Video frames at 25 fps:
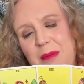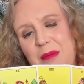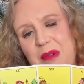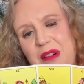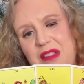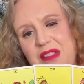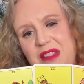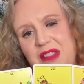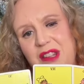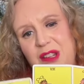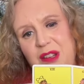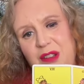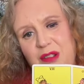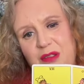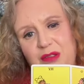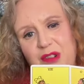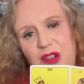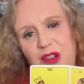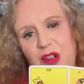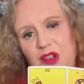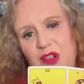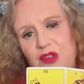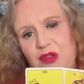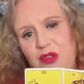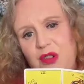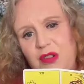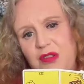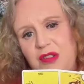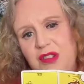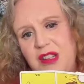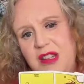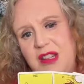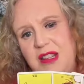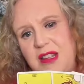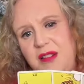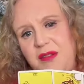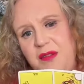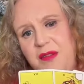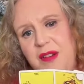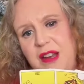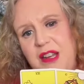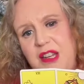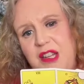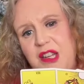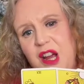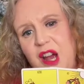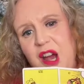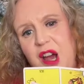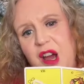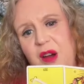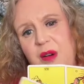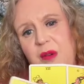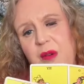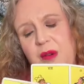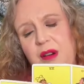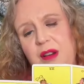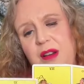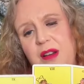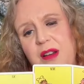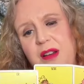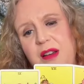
But you're drawn to this video.